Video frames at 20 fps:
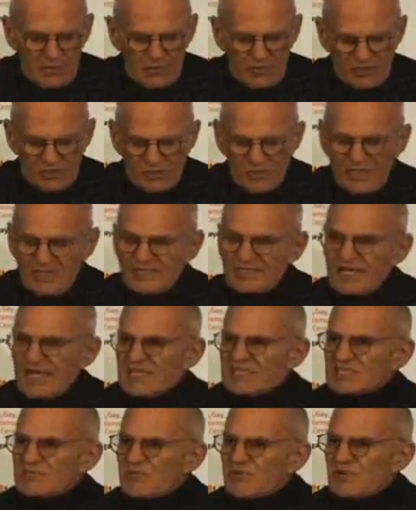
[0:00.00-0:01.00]
which we
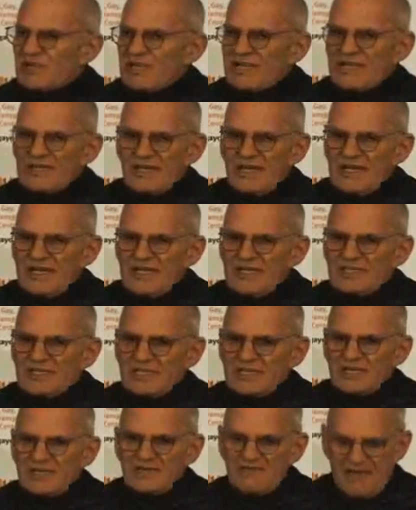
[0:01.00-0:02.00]
desperately
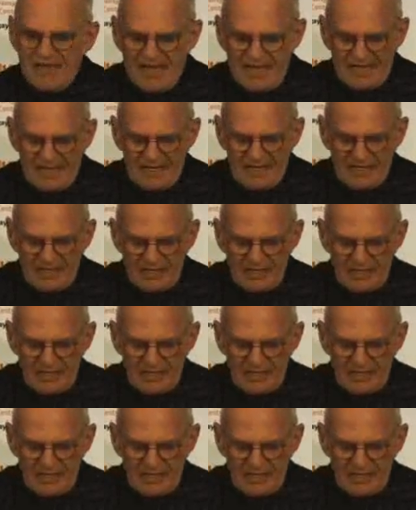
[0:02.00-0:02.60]
need to convey.